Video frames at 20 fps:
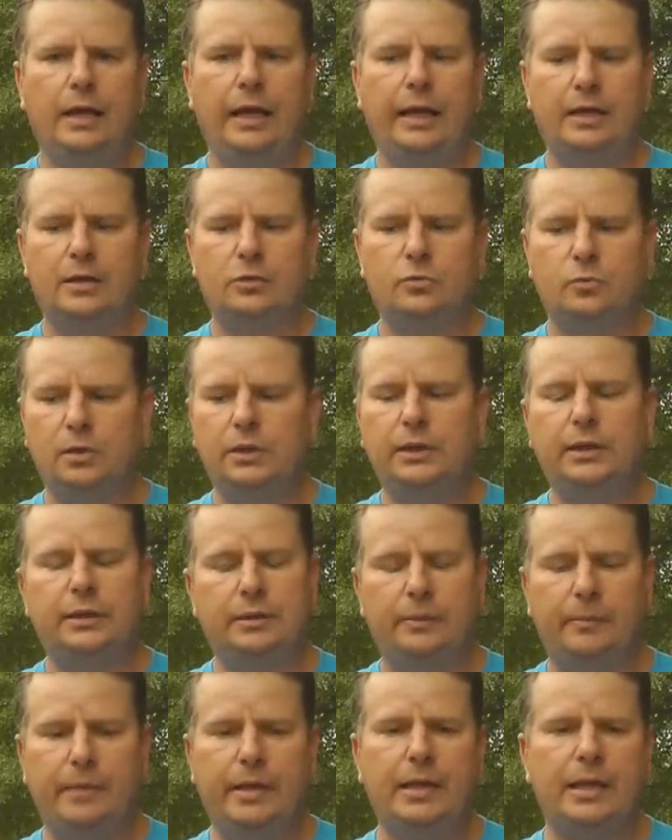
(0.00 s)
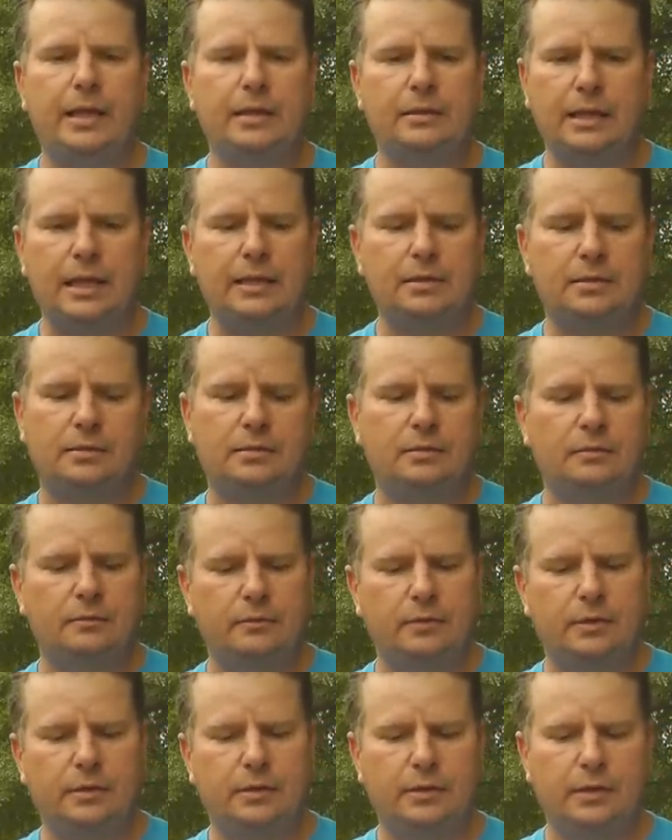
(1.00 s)
And it's really, to me, that, that's
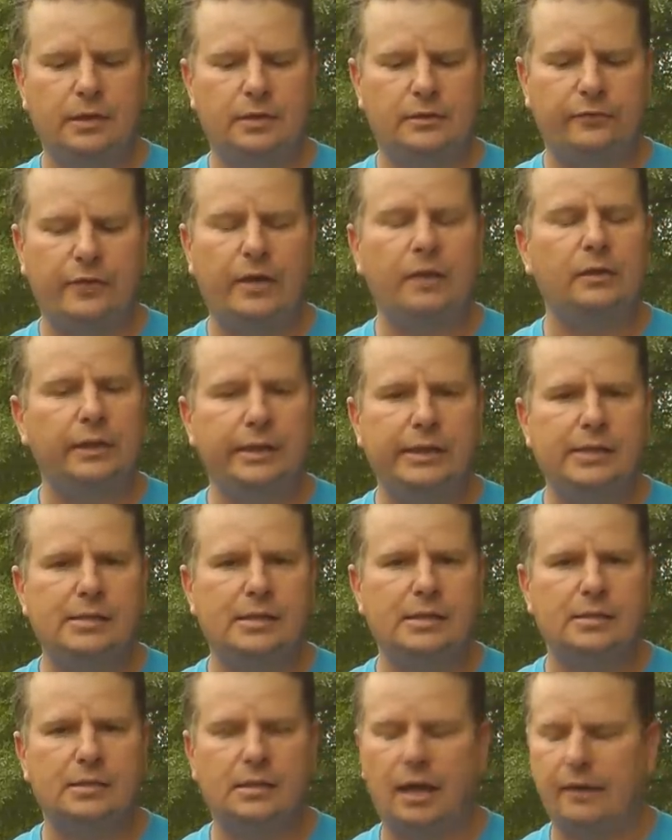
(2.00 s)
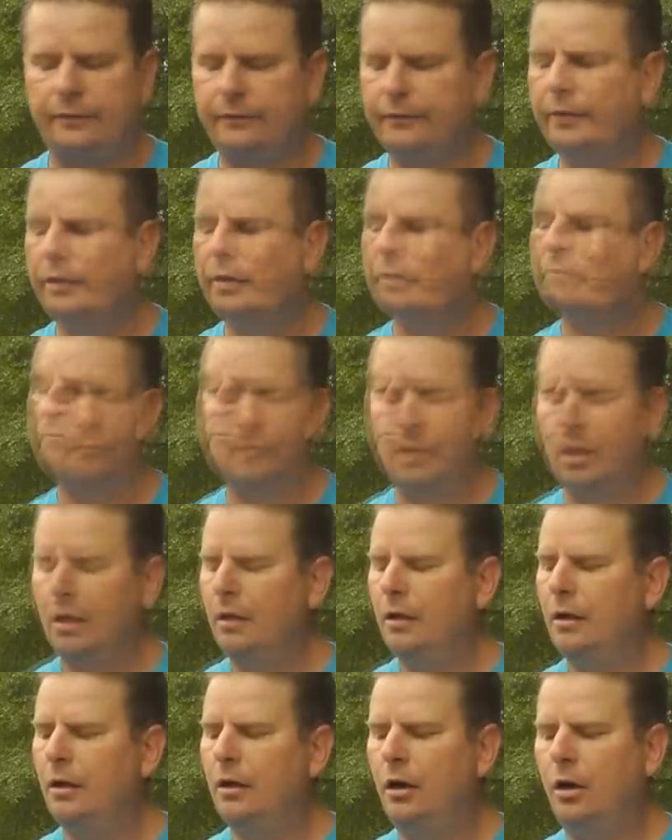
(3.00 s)
it's fairly easy stuff.
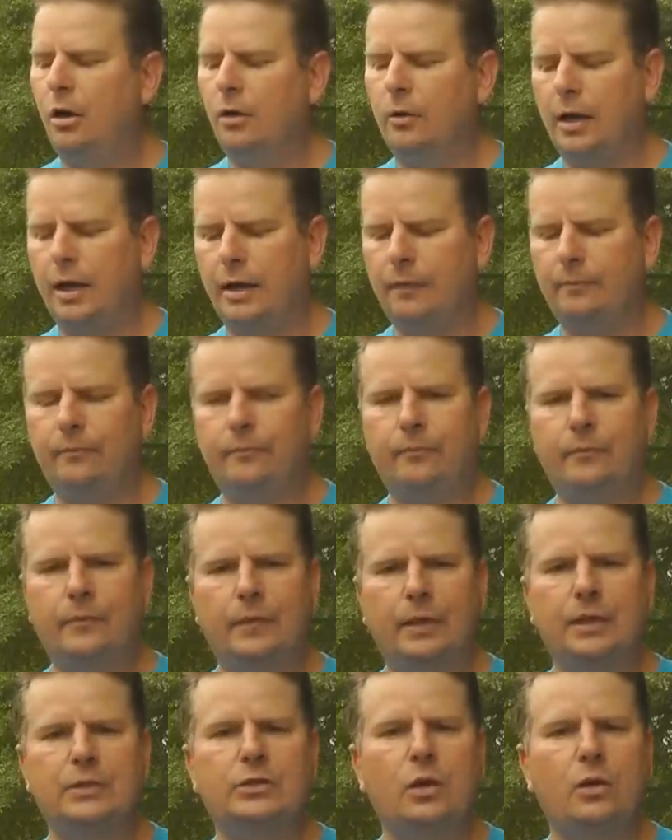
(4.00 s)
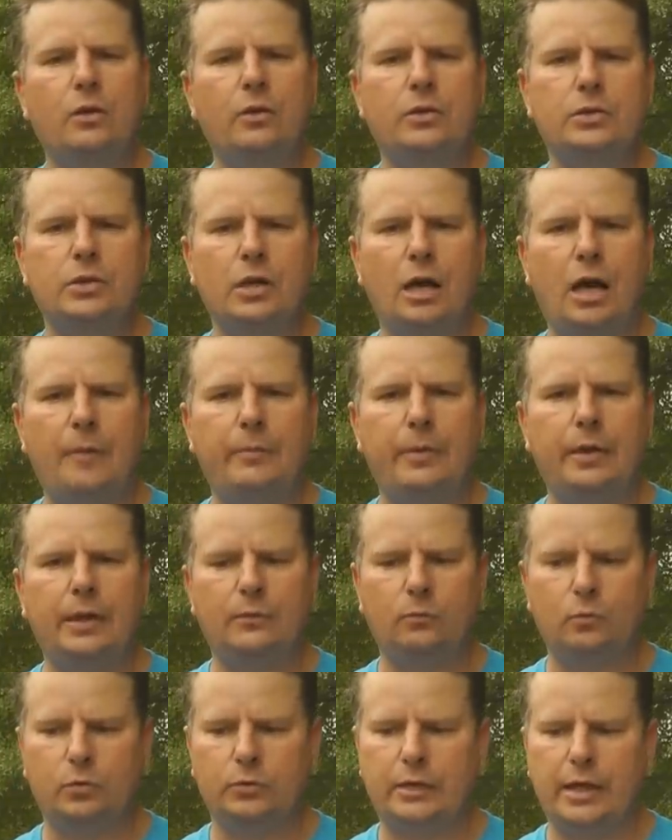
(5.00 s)
Alright, let's go to the shop
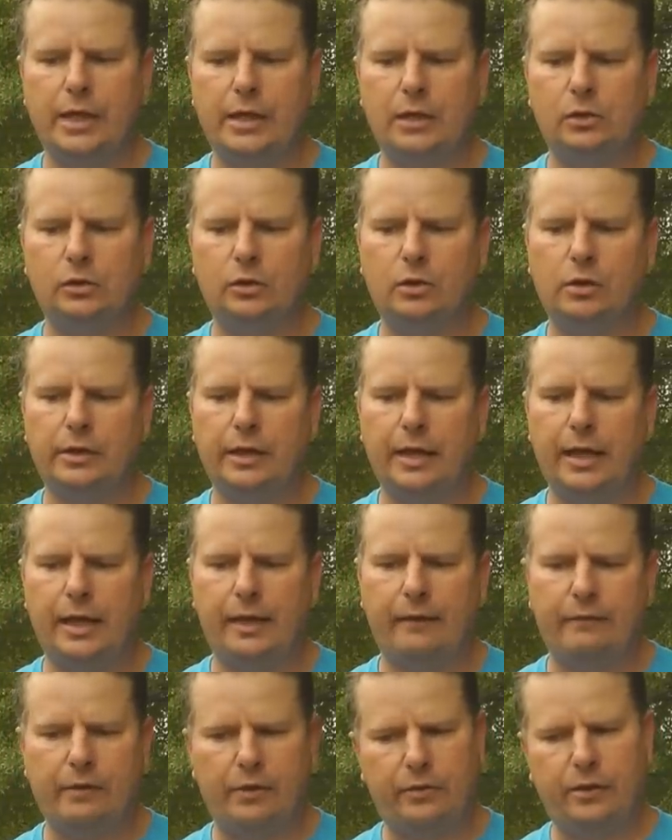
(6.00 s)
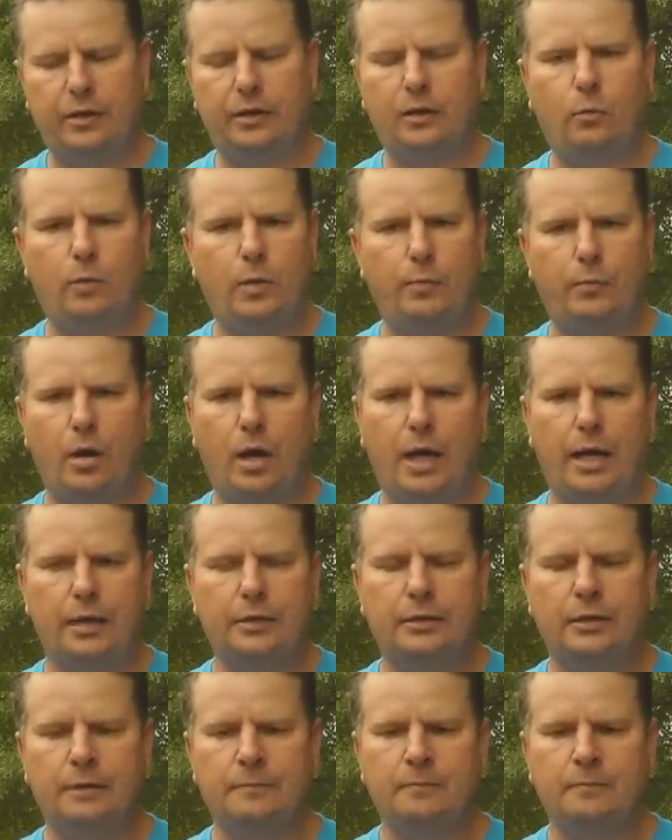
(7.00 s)
and we'll take a look at everything that we bought.